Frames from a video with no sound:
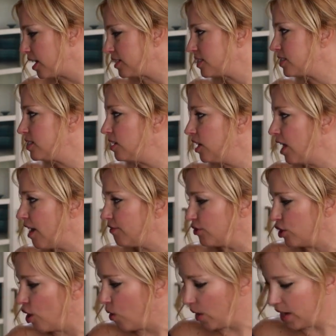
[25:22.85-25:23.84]
I still have
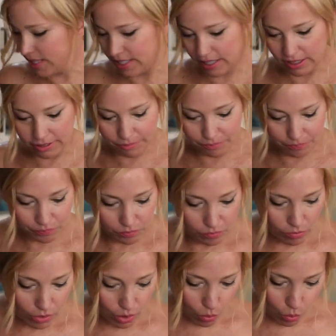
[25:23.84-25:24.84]
no idea
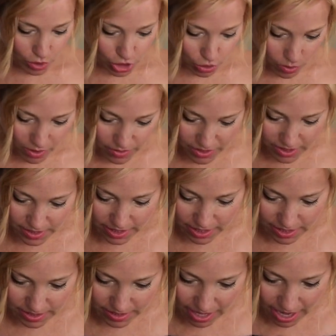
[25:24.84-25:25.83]
which one this
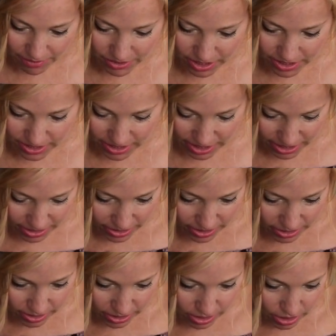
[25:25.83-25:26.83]
is. I have to
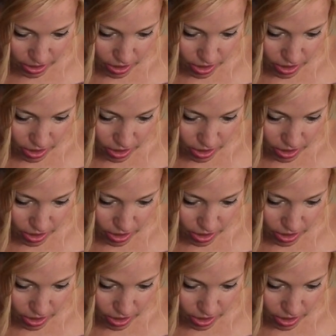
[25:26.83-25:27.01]
dig